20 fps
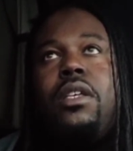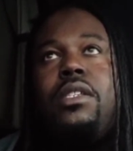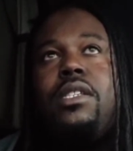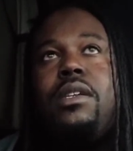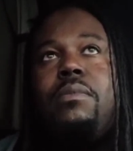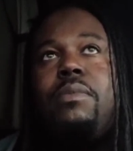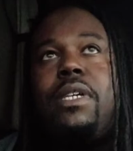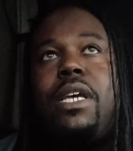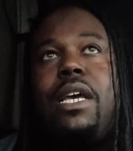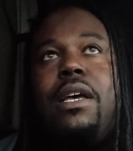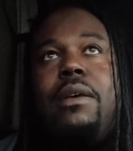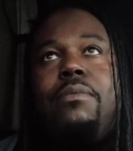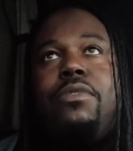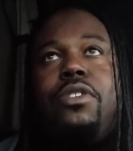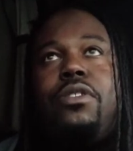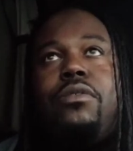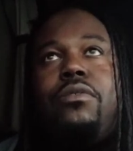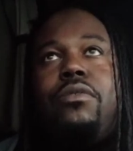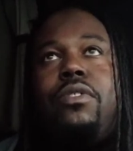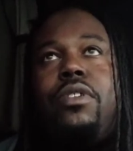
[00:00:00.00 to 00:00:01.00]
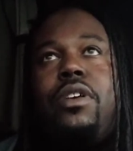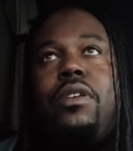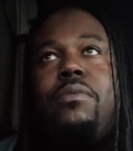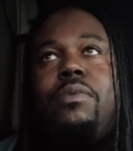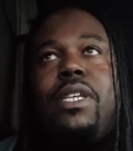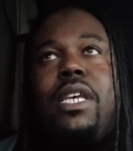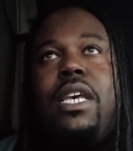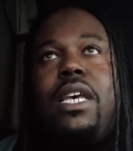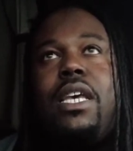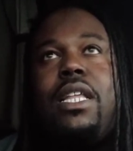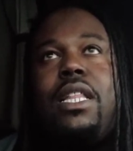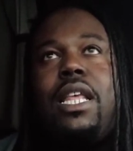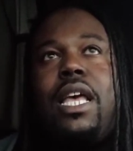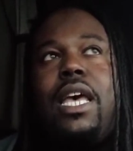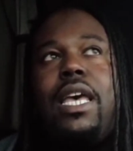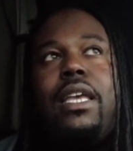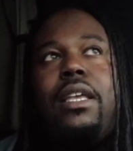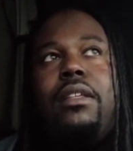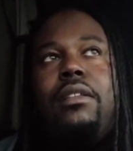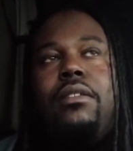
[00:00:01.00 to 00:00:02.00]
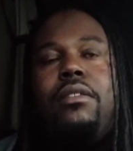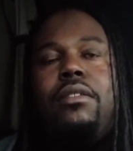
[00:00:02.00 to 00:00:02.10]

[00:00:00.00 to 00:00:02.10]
sometimes you know what I'm saying, like